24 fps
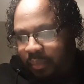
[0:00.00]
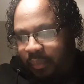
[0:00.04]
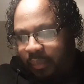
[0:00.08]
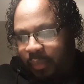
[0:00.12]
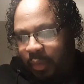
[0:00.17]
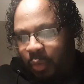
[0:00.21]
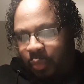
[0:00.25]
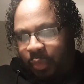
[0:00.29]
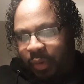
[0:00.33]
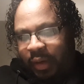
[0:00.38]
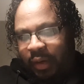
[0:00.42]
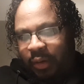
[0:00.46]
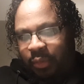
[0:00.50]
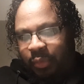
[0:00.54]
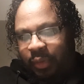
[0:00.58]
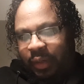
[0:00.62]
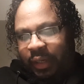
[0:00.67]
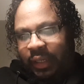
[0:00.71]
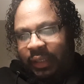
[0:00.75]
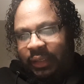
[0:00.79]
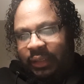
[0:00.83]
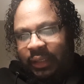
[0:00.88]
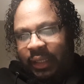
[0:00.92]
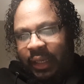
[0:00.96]
where it
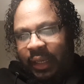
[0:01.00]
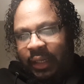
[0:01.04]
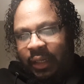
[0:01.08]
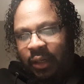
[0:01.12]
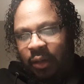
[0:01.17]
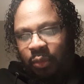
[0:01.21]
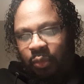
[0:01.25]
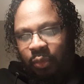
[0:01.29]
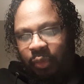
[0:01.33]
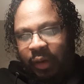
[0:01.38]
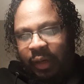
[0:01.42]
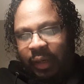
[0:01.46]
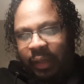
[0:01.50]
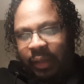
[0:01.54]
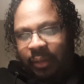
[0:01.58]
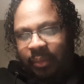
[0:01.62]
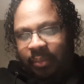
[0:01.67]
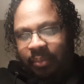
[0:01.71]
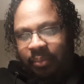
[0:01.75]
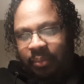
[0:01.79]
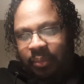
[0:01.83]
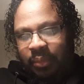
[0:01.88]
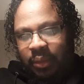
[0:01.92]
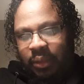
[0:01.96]
reads, "And the rib
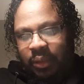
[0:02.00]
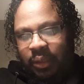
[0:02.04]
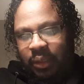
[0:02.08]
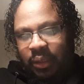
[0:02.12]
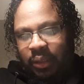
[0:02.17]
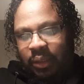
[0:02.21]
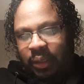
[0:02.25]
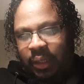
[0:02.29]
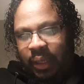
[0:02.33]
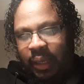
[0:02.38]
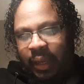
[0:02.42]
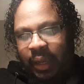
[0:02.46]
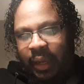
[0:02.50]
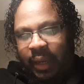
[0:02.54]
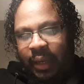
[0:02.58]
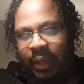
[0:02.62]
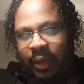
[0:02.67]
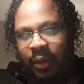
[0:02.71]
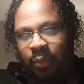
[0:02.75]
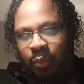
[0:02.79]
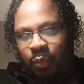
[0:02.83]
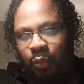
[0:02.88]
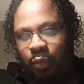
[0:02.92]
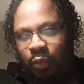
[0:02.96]

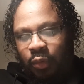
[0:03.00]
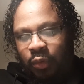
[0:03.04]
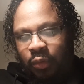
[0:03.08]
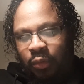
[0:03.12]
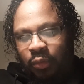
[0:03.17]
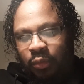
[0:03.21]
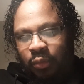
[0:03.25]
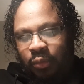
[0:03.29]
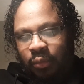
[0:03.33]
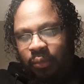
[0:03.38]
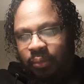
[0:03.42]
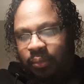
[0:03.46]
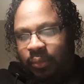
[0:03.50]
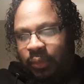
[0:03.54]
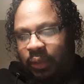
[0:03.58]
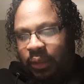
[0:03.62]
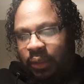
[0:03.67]
and womb